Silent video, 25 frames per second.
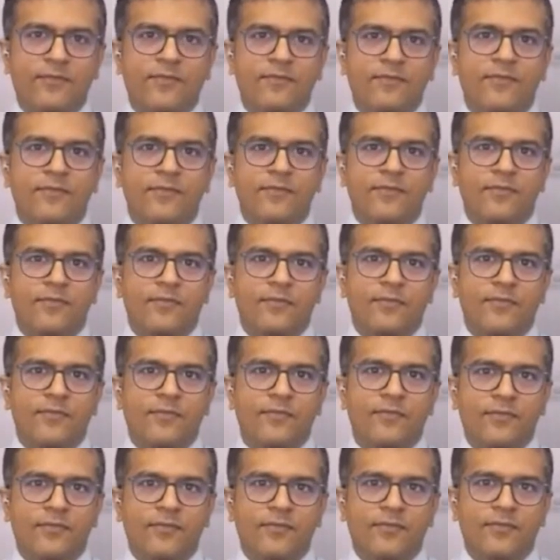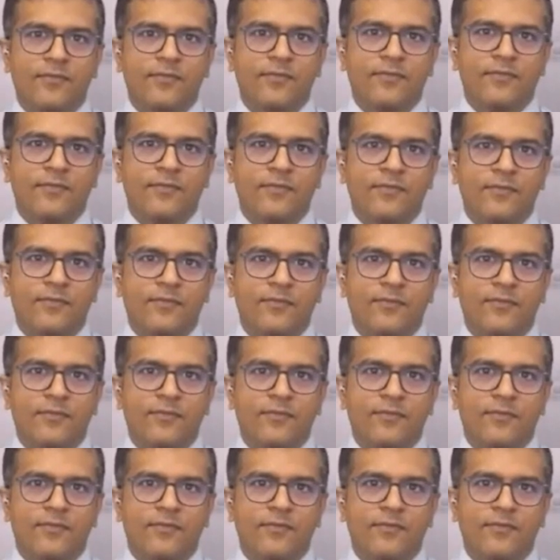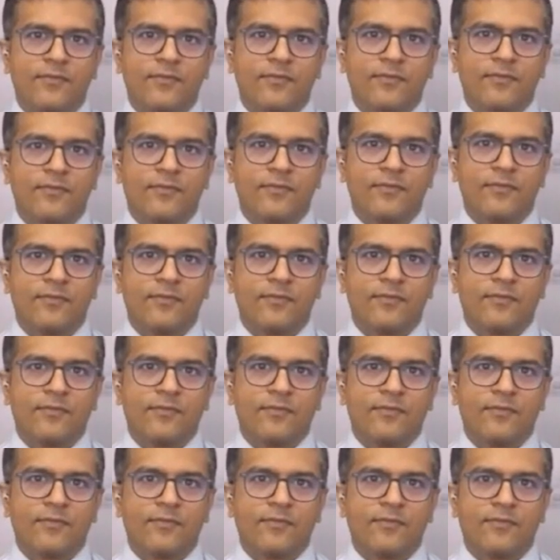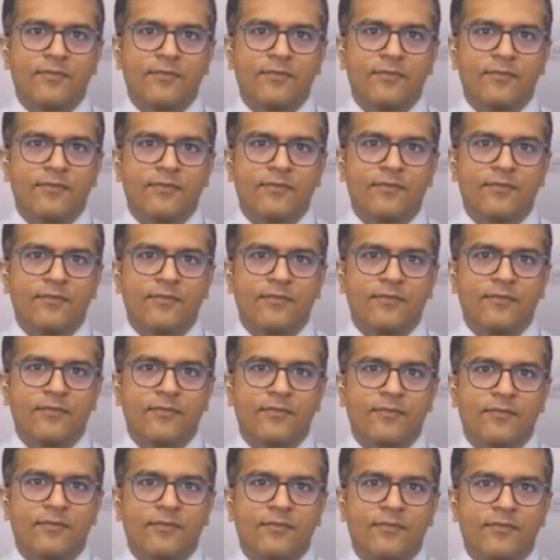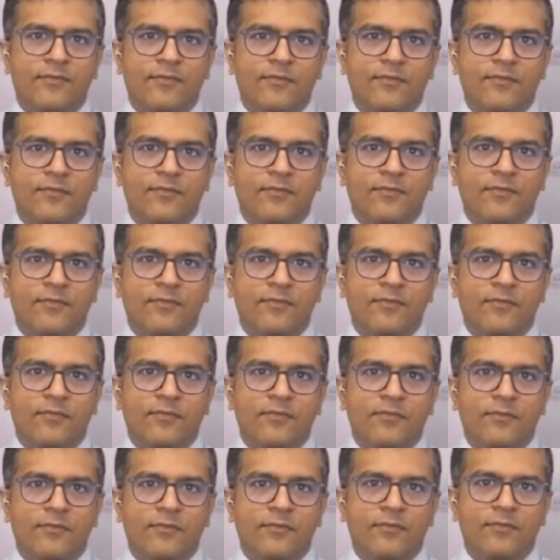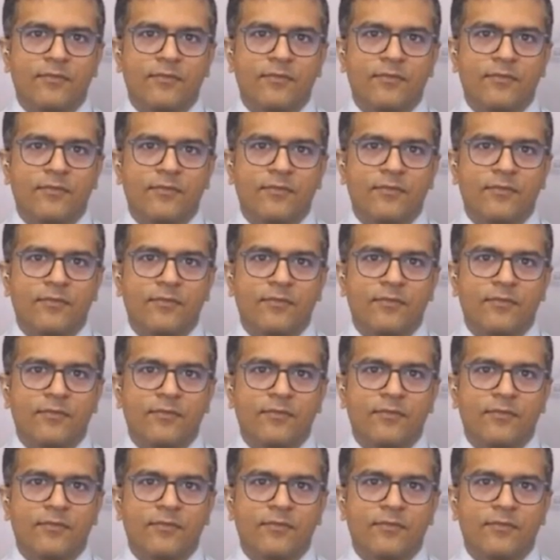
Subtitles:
This person isn't speaking.